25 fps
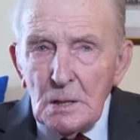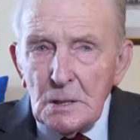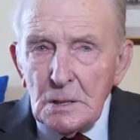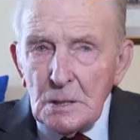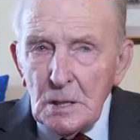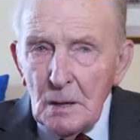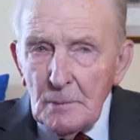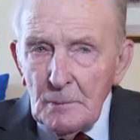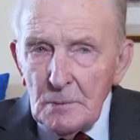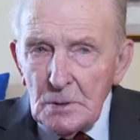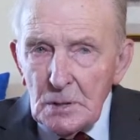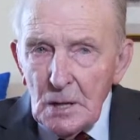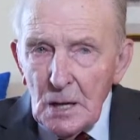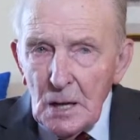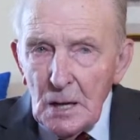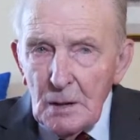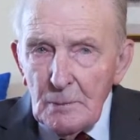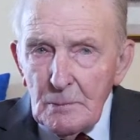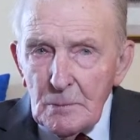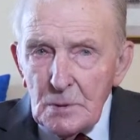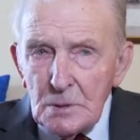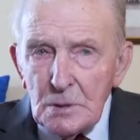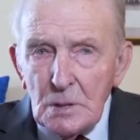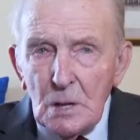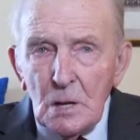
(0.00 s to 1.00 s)

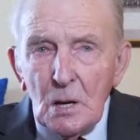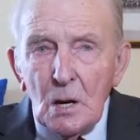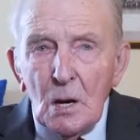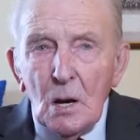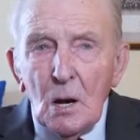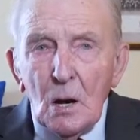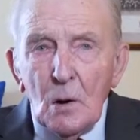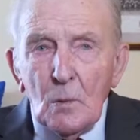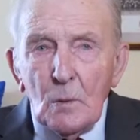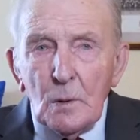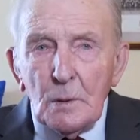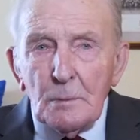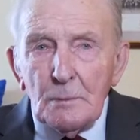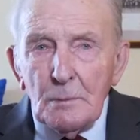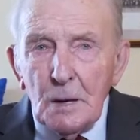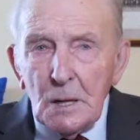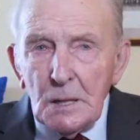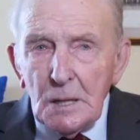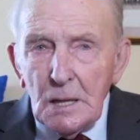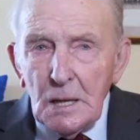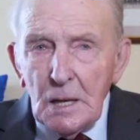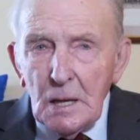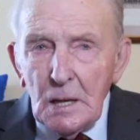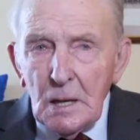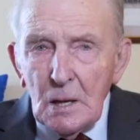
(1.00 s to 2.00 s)
sometimes with
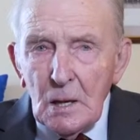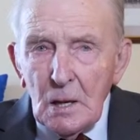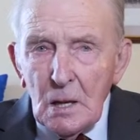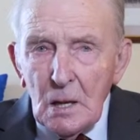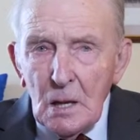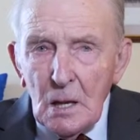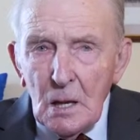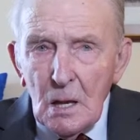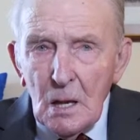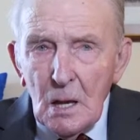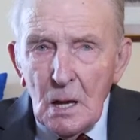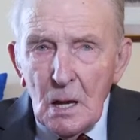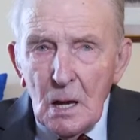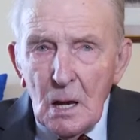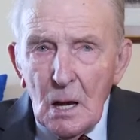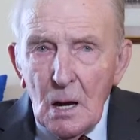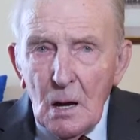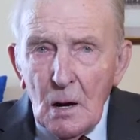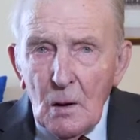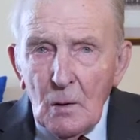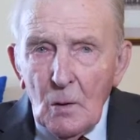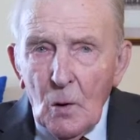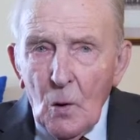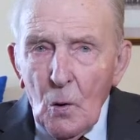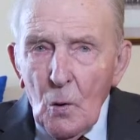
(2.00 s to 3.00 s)
money,
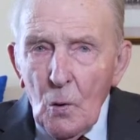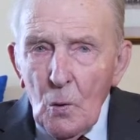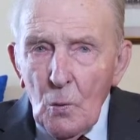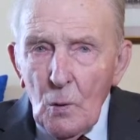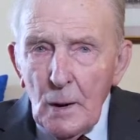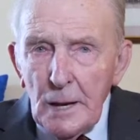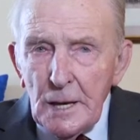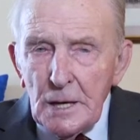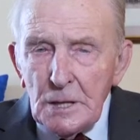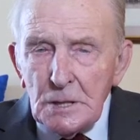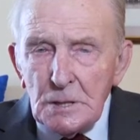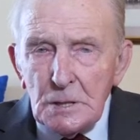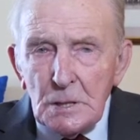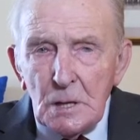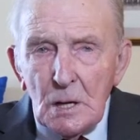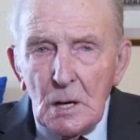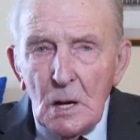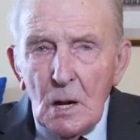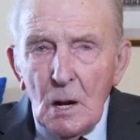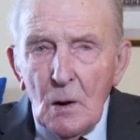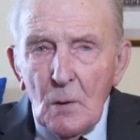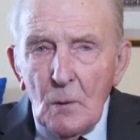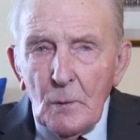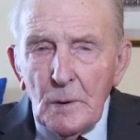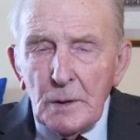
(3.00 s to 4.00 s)
always
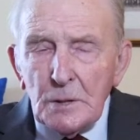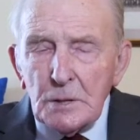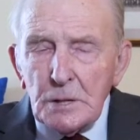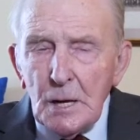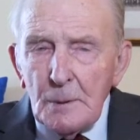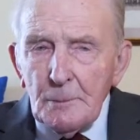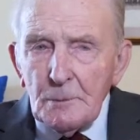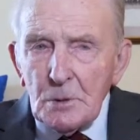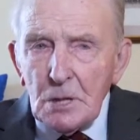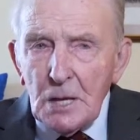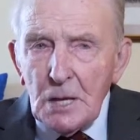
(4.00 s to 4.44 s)
with some